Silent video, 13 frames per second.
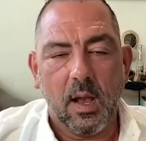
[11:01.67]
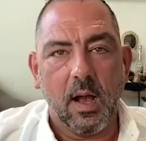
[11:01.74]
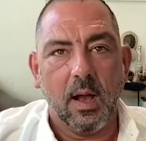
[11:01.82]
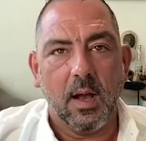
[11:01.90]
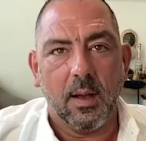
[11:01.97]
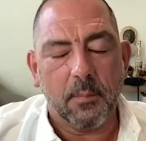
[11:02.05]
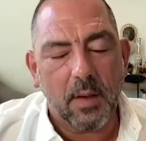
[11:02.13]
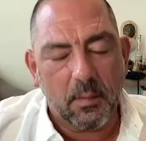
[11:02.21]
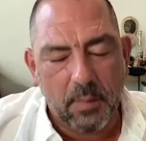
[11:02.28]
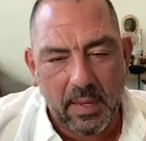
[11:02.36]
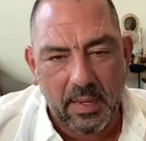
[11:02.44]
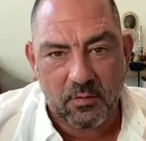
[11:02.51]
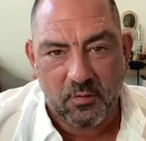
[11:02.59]

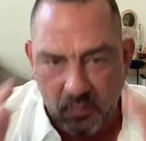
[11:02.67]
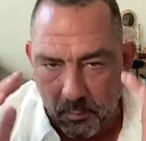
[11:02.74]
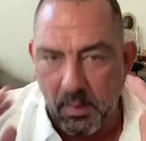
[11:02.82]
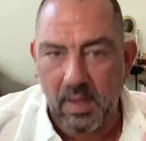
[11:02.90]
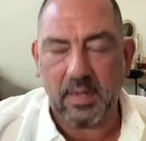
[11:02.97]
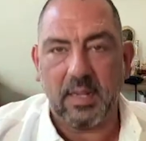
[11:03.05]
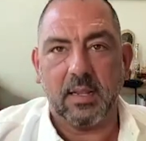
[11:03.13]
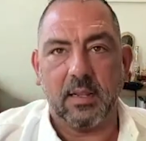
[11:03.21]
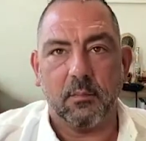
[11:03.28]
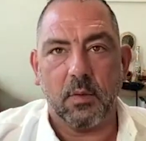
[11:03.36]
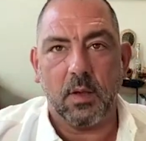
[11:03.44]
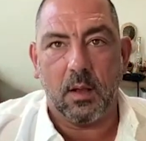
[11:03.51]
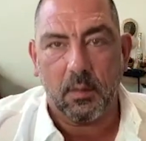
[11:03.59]
a shamanic
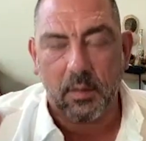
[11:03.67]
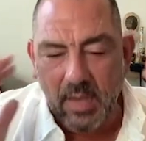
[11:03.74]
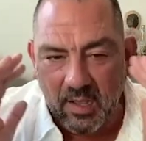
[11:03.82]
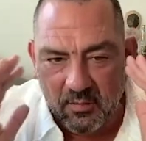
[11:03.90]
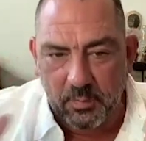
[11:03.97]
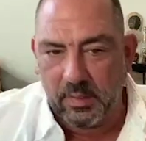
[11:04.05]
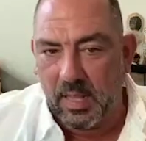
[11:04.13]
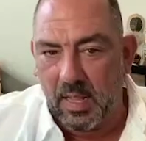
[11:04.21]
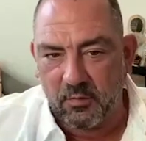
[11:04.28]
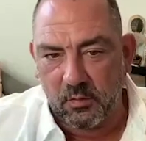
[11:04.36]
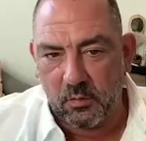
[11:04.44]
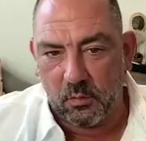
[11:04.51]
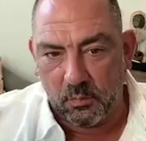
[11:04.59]

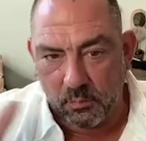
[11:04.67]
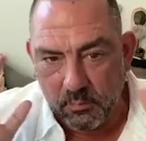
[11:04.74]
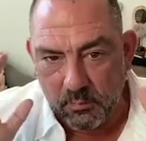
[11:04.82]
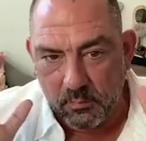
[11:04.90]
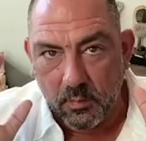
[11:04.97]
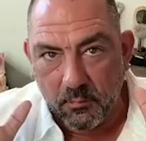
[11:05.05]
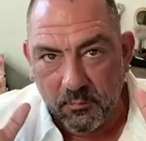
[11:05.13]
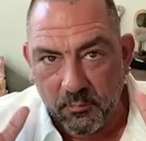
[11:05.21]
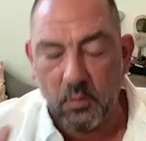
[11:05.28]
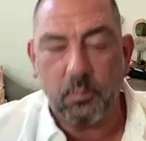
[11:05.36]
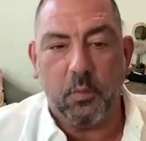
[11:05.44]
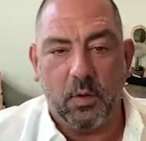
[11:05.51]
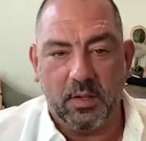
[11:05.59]
cosmological
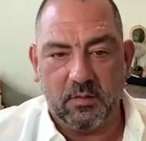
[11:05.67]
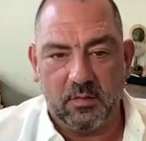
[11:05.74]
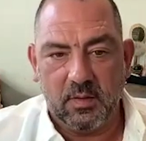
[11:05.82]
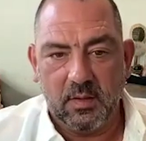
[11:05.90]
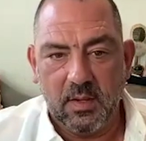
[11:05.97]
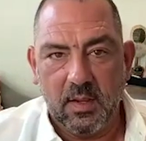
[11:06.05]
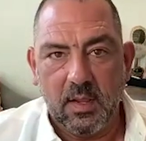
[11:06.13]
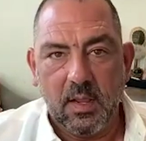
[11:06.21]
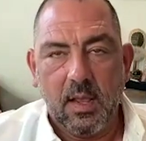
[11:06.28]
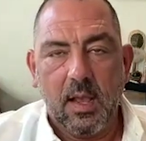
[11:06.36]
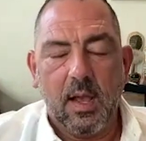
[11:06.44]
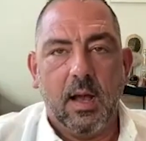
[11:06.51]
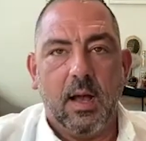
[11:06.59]
viewpoint.
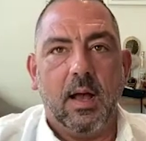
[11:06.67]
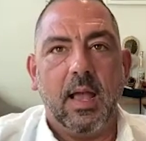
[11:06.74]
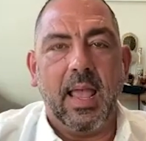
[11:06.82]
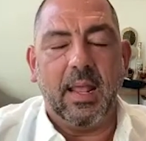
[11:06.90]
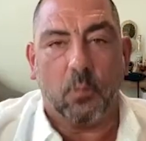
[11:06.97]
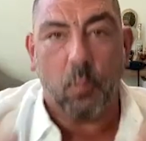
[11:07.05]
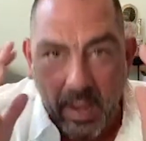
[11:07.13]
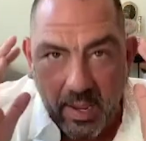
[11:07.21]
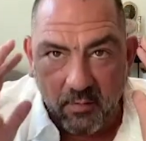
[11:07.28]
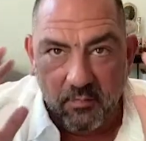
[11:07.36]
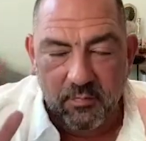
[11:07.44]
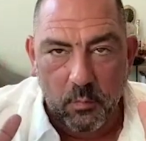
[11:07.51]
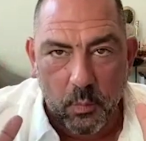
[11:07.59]
And way
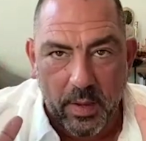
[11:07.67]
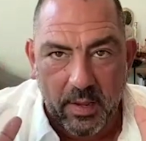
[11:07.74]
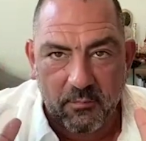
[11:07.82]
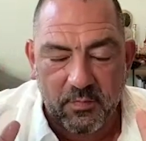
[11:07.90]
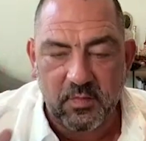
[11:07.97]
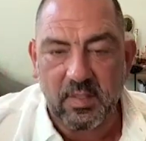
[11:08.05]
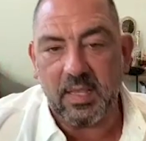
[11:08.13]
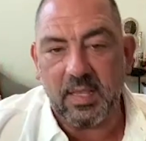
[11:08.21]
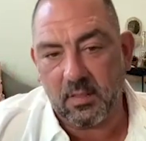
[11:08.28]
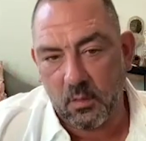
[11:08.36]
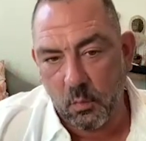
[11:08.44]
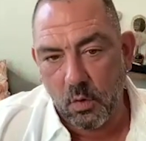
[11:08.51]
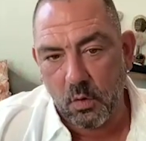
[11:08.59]
of
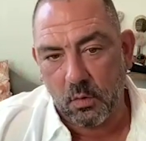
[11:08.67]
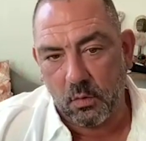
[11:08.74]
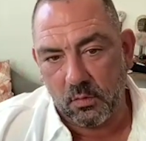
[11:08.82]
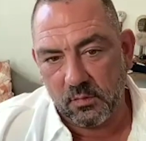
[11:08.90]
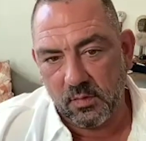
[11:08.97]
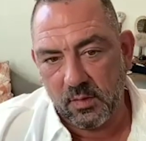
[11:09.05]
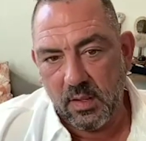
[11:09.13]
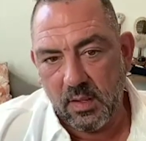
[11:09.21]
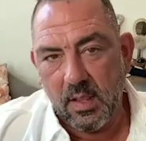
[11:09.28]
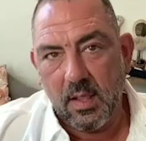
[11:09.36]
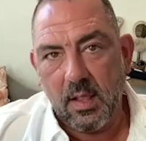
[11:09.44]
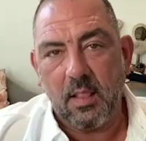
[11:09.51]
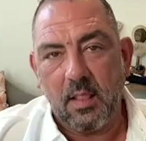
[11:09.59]
seeing the world
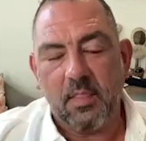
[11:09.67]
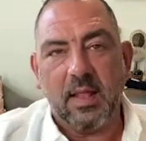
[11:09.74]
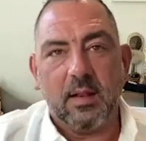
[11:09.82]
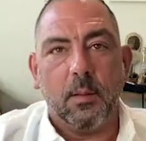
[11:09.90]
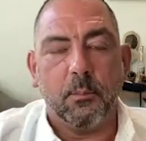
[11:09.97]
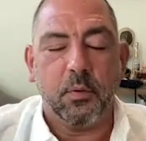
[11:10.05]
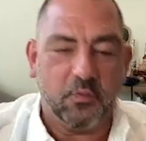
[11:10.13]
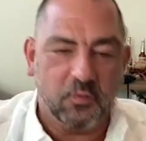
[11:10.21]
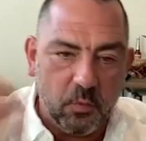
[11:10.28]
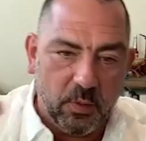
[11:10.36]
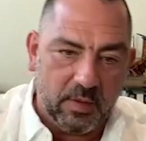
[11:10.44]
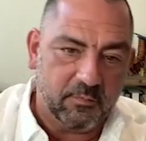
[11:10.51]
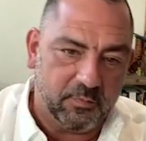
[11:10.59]
that puts
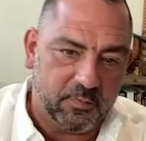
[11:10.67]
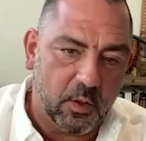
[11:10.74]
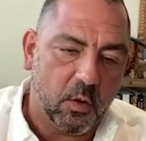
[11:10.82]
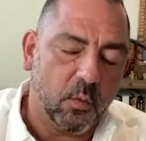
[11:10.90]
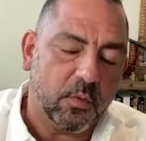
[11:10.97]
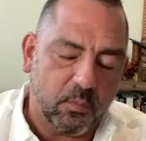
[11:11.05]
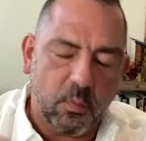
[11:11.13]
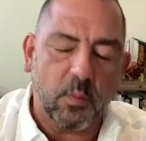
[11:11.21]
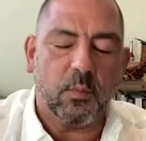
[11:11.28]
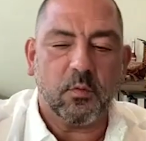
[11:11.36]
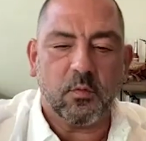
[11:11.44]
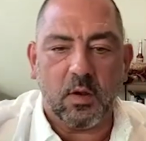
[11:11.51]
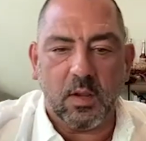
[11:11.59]
you in flow with what we
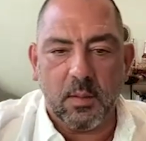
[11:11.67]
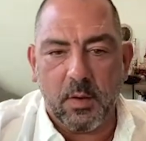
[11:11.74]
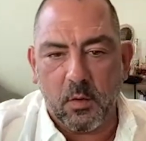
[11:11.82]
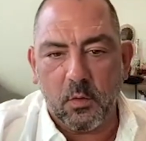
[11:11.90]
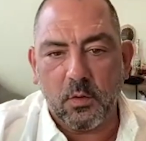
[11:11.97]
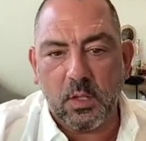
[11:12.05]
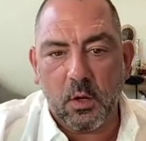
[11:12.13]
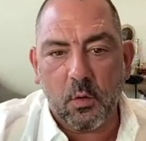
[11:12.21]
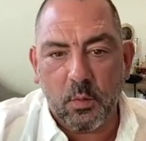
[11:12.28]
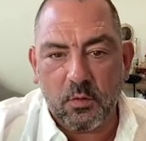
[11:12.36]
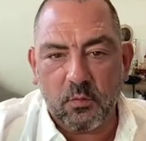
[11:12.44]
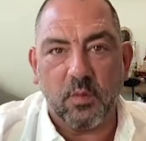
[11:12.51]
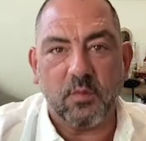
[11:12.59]
were talking about earlier,
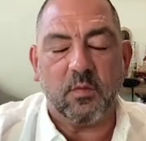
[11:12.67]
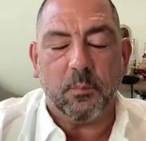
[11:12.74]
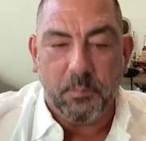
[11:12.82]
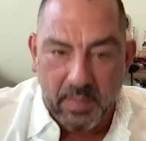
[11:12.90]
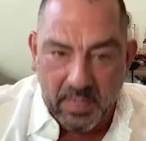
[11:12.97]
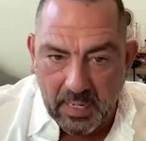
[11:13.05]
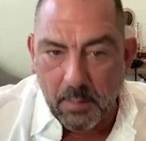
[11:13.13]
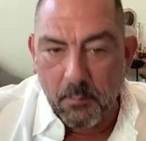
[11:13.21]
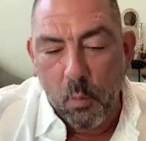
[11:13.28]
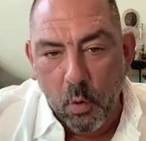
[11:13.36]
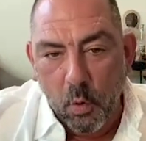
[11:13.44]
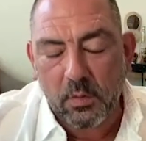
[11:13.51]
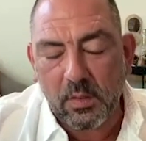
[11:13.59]
which was being
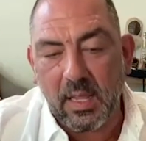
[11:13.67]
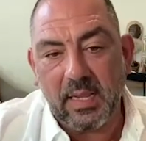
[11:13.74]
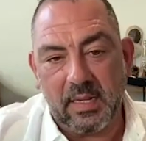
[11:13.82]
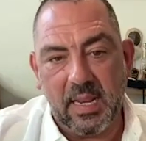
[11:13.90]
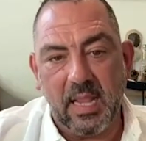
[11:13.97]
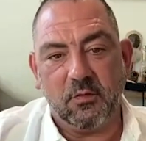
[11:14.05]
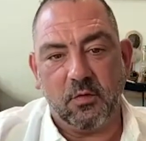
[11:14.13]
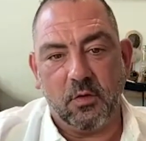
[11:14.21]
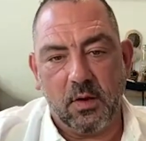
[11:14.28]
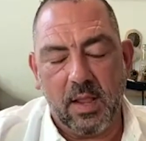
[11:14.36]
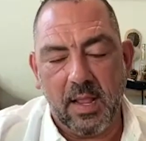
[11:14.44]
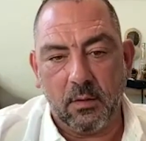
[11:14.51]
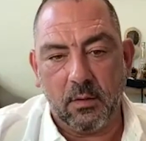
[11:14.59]
more like
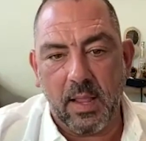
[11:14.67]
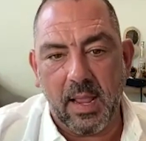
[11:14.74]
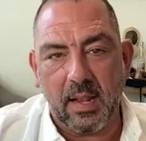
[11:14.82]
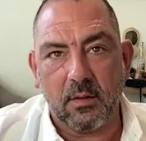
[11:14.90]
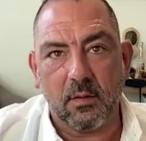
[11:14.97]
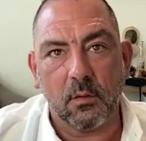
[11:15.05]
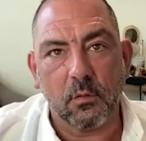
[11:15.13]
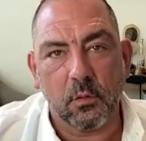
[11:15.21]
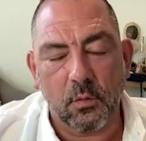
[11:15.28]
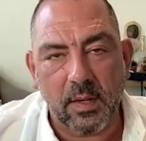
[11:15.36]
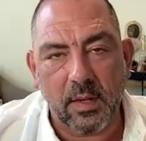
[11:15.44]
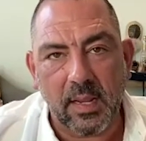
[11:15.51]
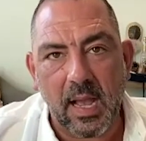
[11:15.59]
nature and
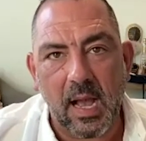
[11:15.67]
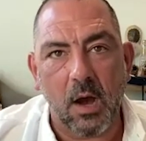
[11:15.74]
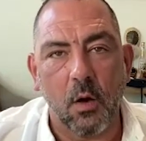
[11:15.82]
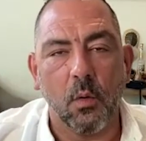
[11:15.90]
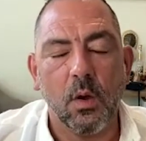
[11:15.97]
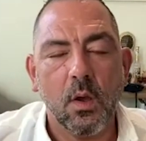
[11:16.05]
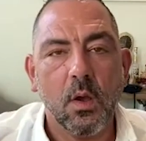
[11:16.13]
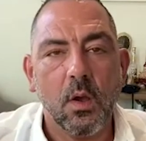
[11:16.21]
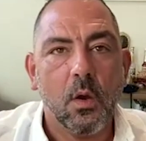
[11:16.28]
learning how